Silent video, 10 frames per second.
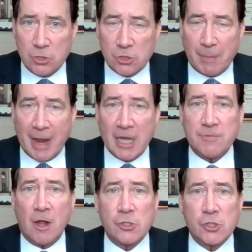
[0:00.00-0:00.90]
Japan's
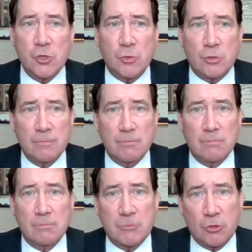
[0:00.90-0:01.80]
followed suit.
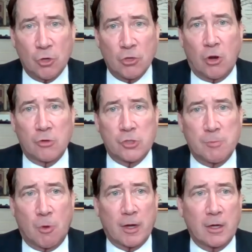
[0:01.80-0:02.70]
The third largest
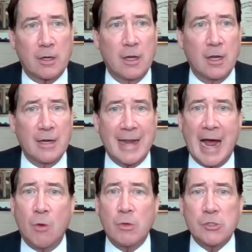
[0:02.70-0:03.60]
market
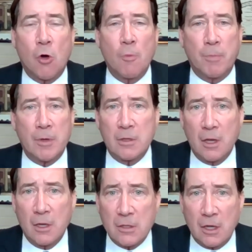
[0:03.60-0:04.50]
now is open
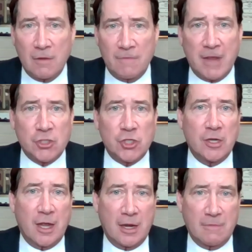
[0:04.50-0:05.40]
to
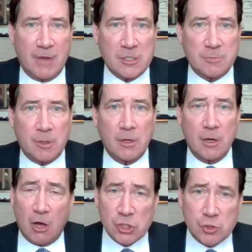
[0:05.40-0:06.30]
innovation and investment.
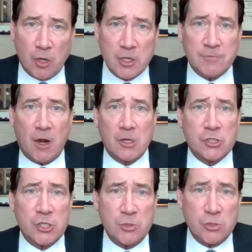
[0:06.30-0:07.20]
Australia's followed
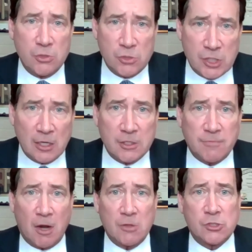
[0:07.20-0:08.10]
suit. New Zealand's
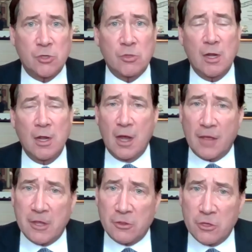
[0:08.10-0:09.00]
followed suit.
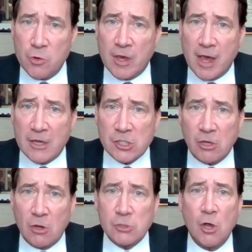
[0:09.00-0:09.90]
I think the UK is
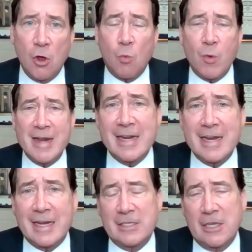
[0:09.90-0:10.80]
close. We
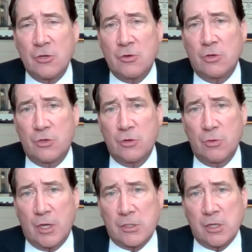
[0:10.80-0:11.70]
to continue to do
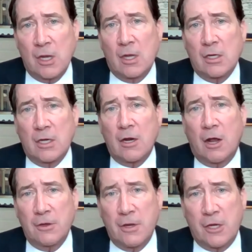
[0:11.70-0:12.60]
this to get
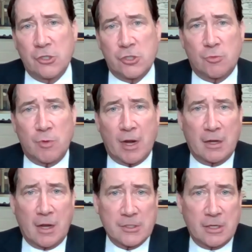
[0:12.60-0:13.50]
other nations to
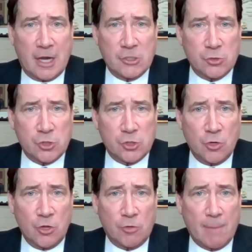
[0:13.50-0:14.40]
recognize the national
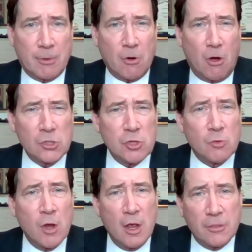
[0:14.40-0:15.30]
security threat, but
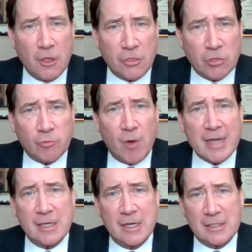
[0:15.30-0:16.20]
also the
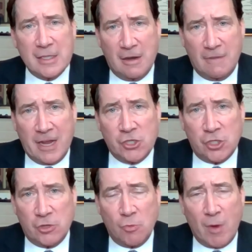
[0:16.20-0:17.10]
threat to
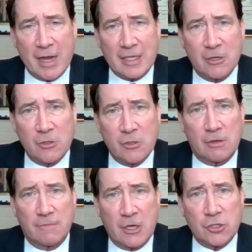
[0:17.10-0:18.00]
innovation, the way it kills
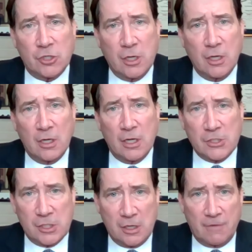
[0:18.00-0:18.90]
innovation
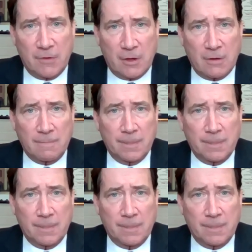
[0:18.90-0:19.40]
is significant.